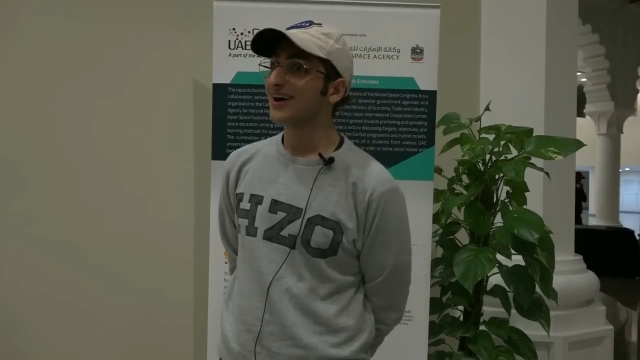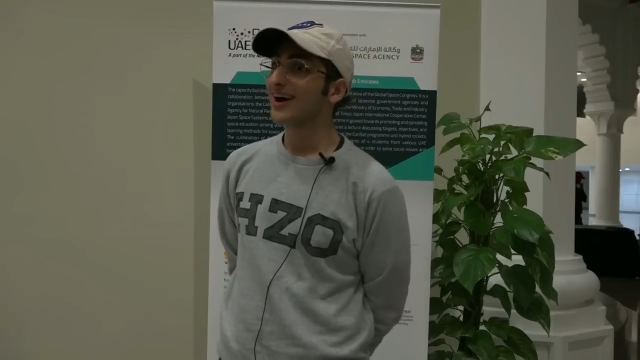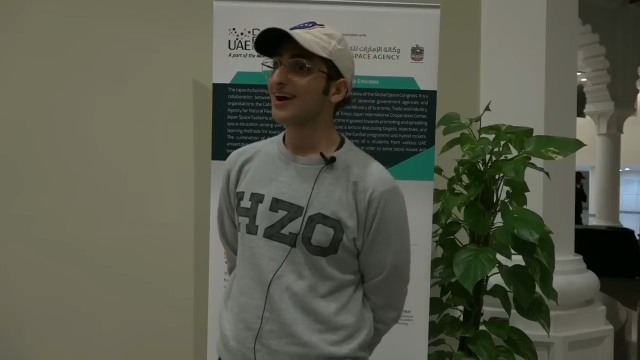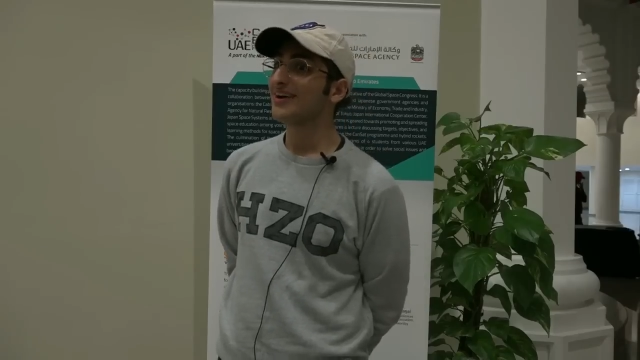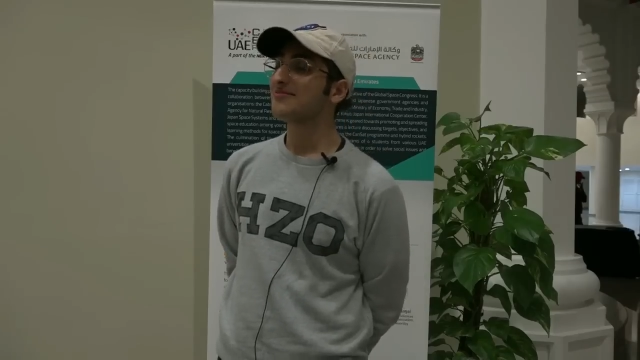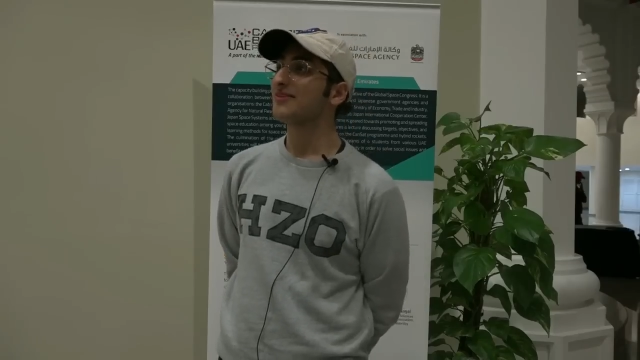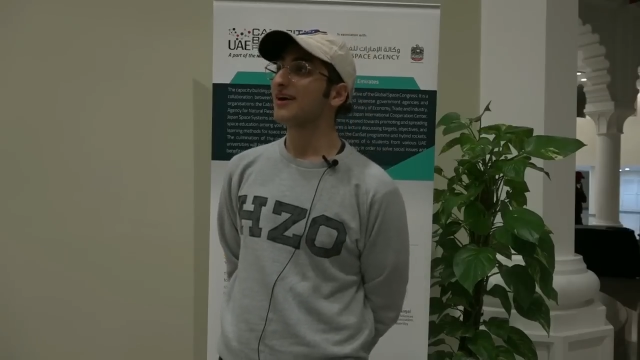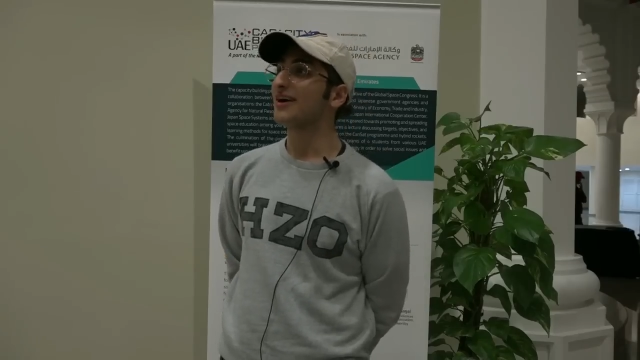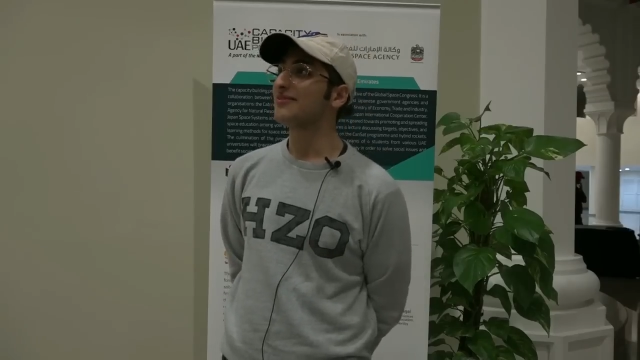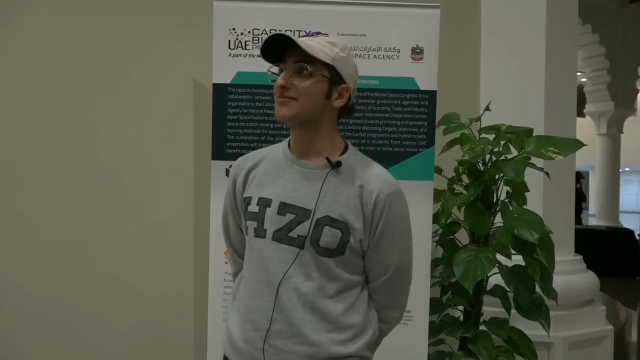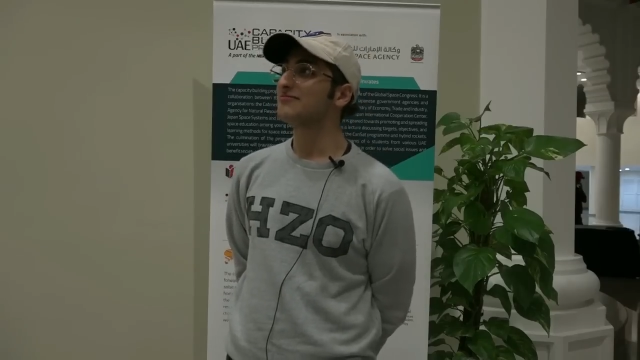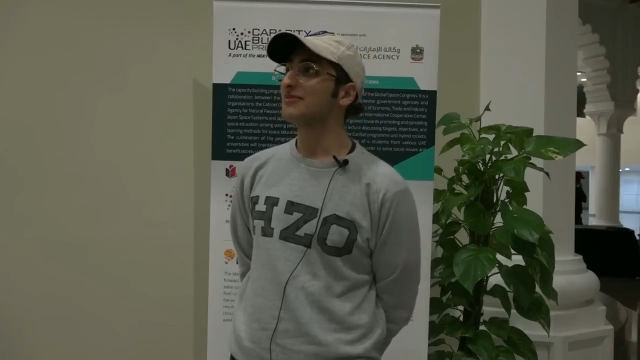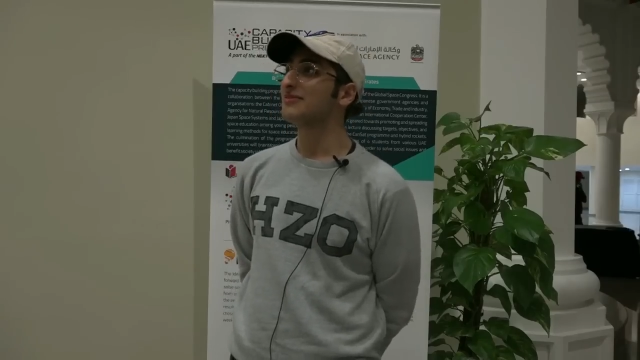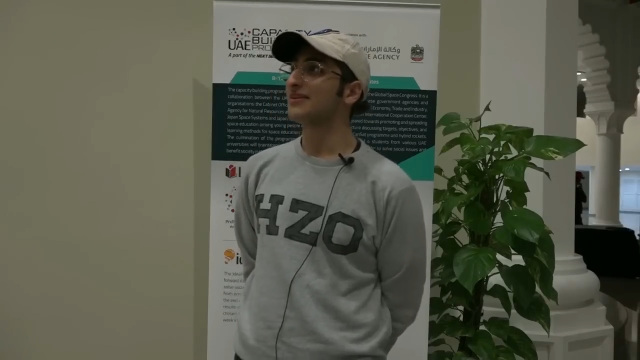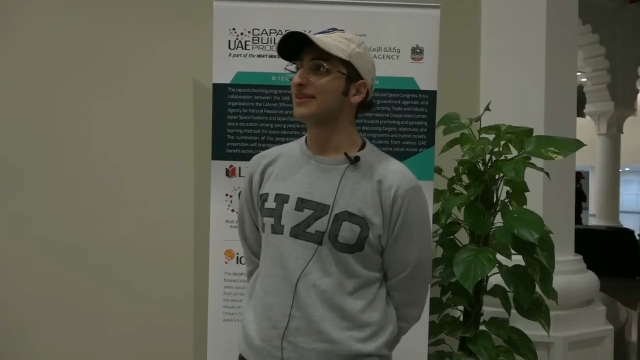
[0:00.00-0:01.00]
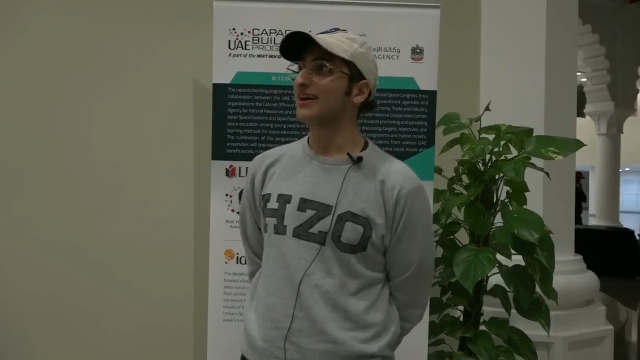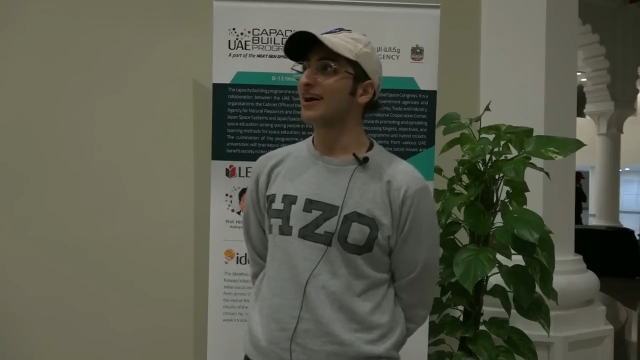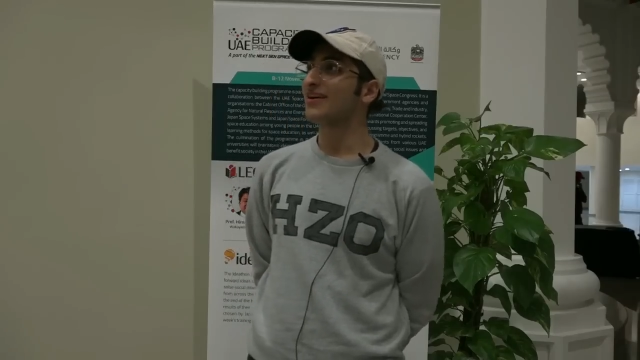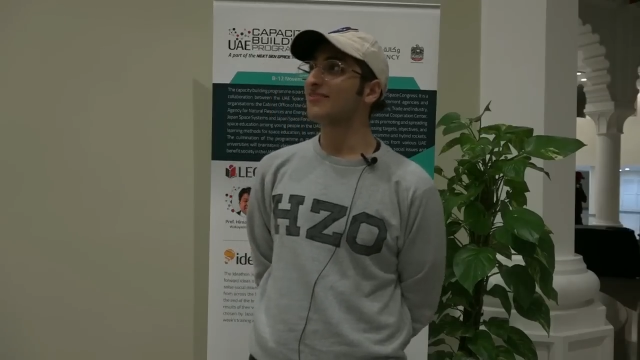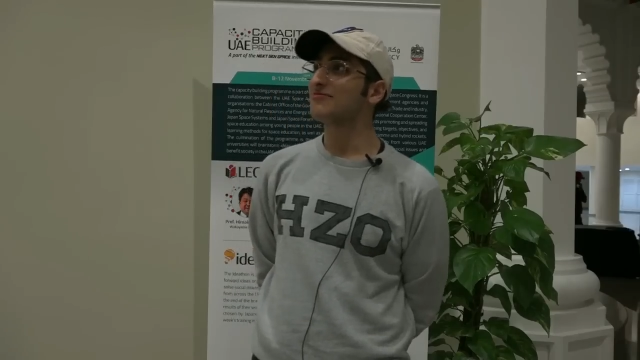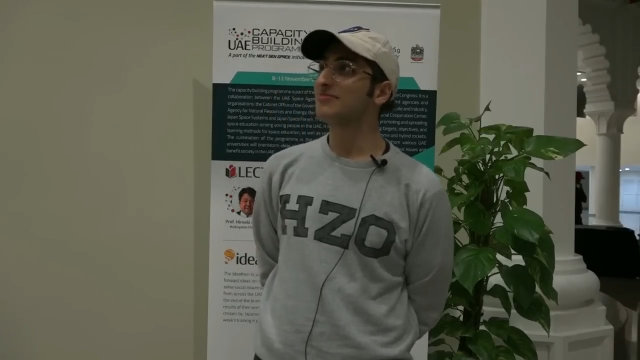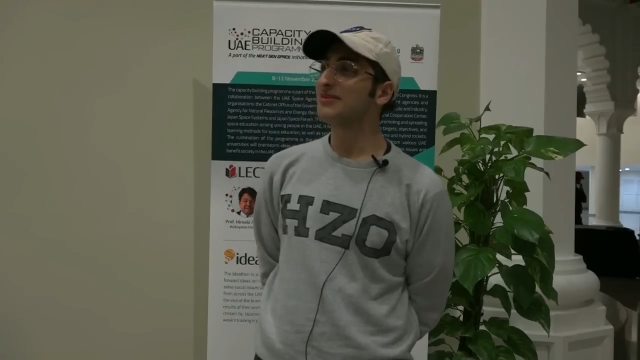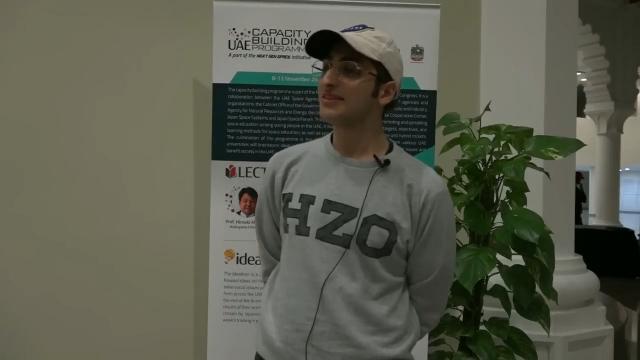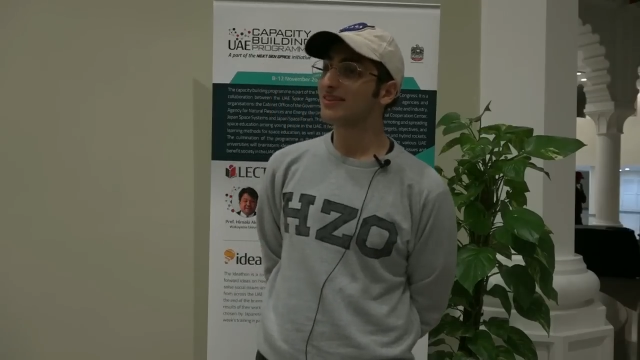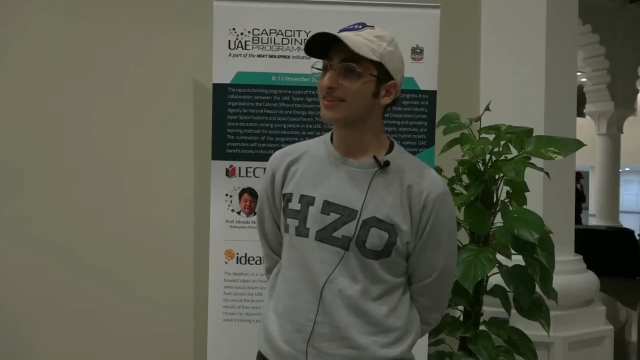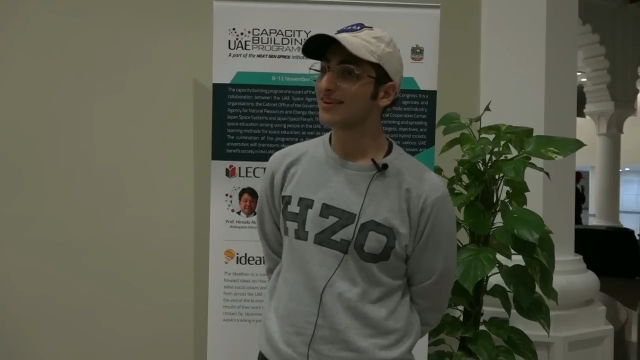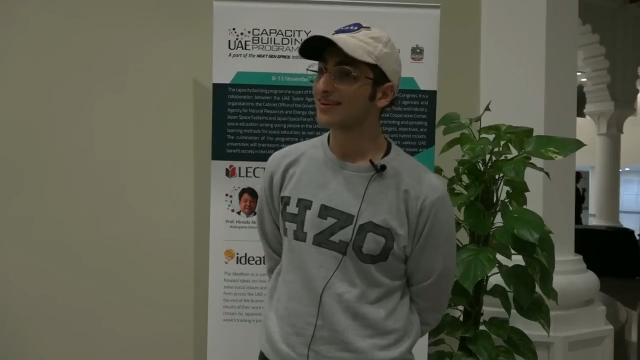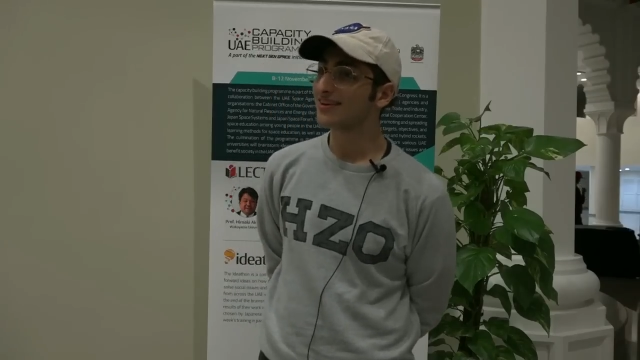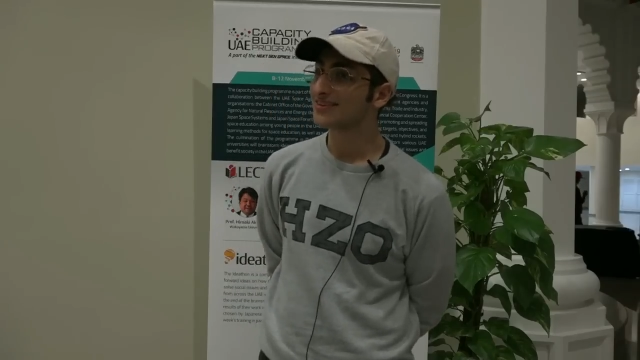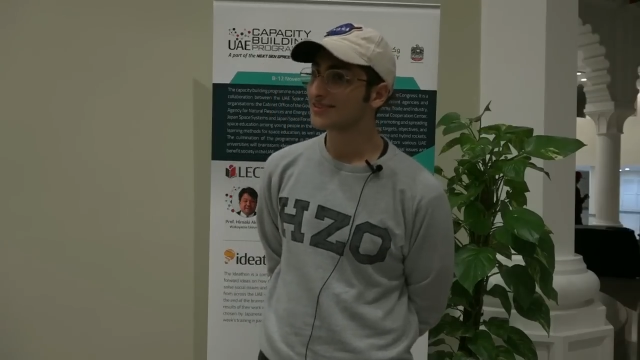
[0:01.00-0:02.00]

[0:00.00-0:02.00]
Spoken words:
I've been there.